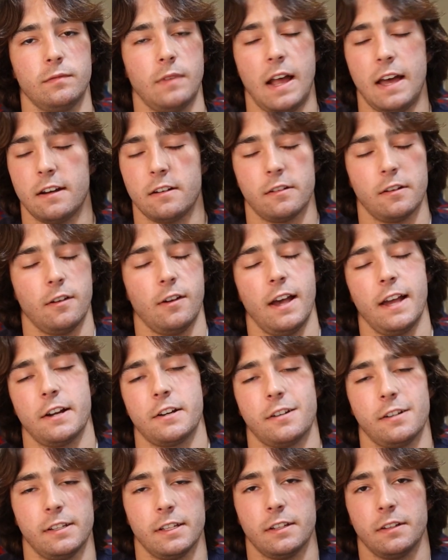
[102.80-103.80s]
I don't know
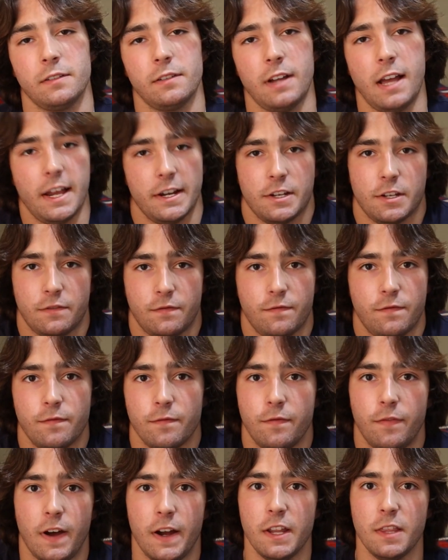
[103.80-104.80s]
actually. I just
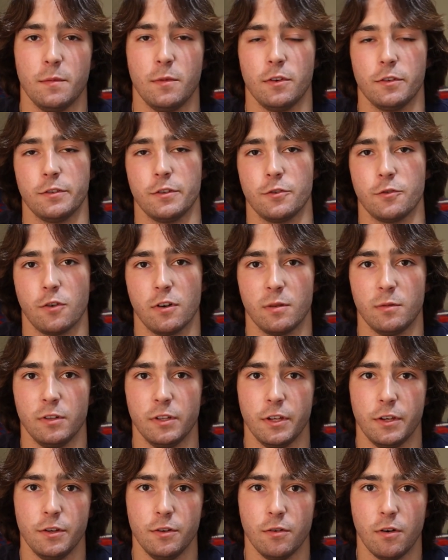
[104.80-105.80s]
find it the most enjoyable
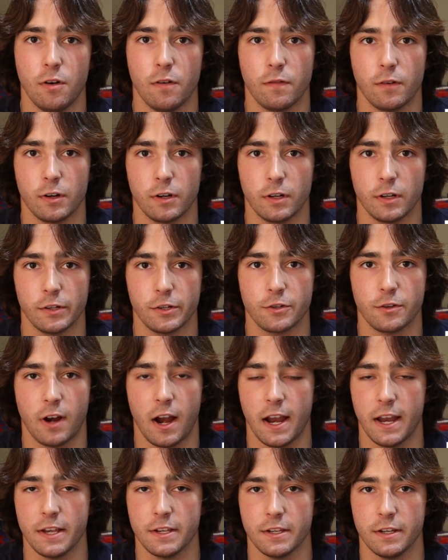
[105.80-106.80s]
to do over
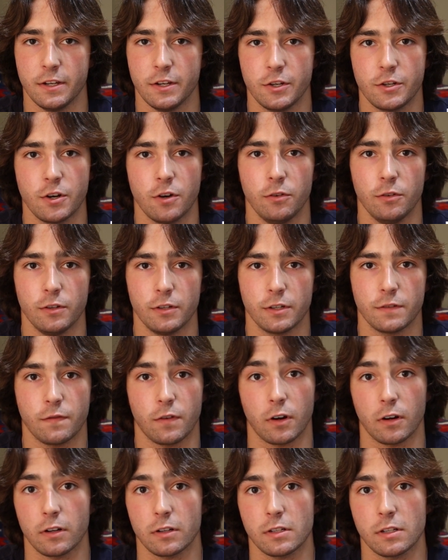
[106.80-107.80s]
tries and shoulders
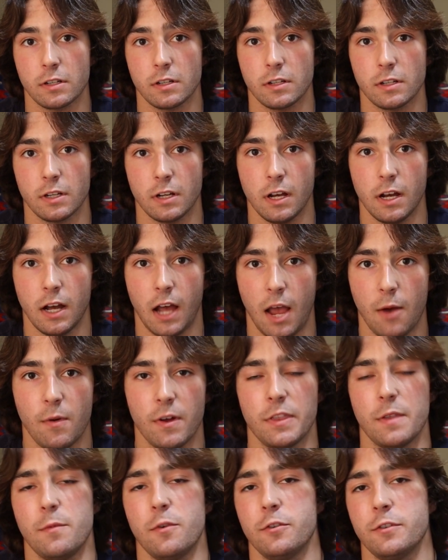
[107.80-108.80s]
first. I
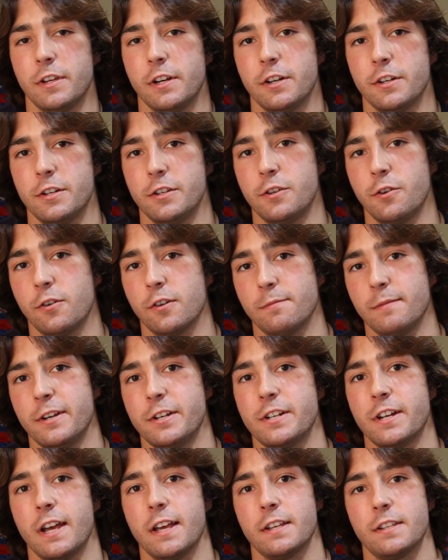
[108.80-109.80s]
want the most energy towards my
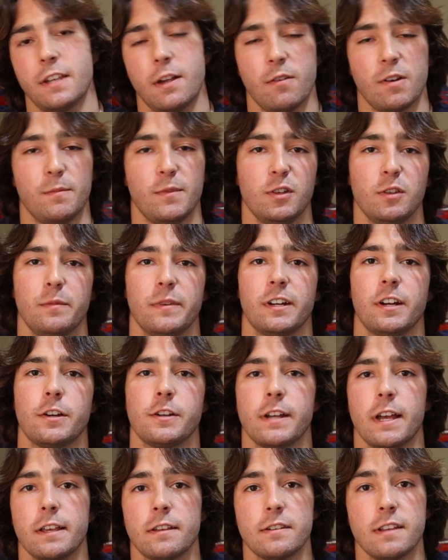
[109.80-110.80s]
chest. I want to build a bigger
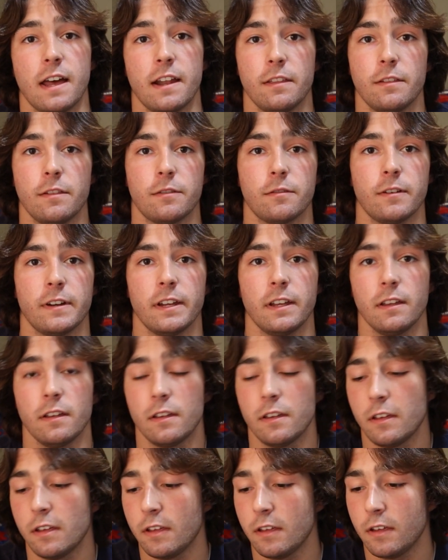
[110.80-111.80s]
chest out of the 3.
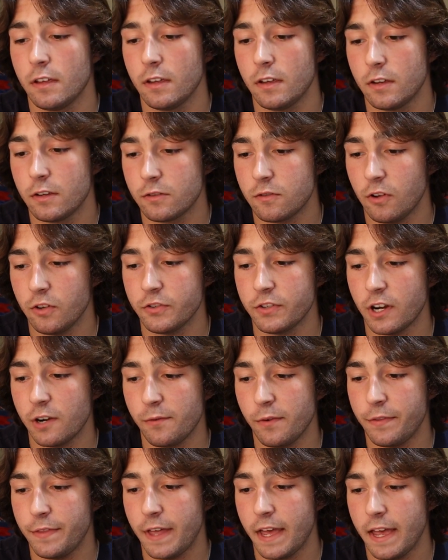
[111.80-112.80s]
So I'll start
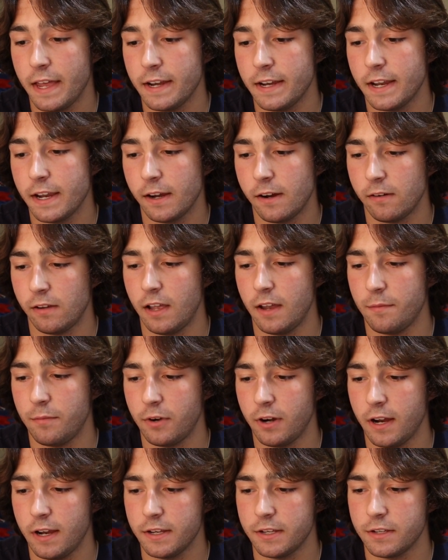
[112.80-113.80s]
with that incline
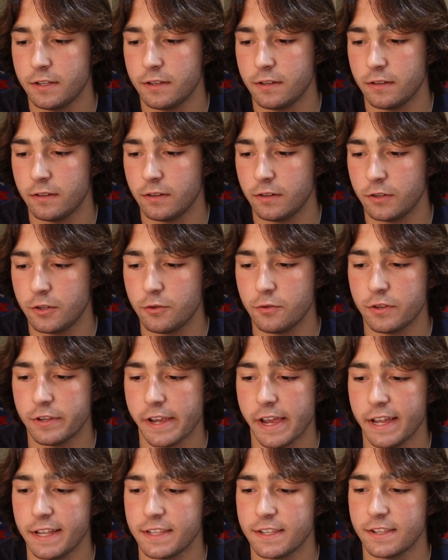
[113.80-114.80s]
press, 2
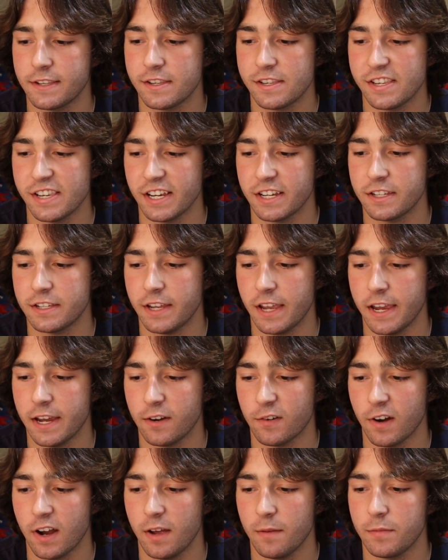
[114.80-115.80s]
sets, 6 to
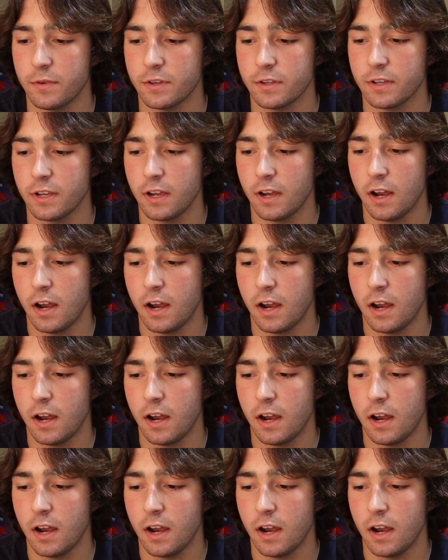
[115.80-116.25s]
8 reps.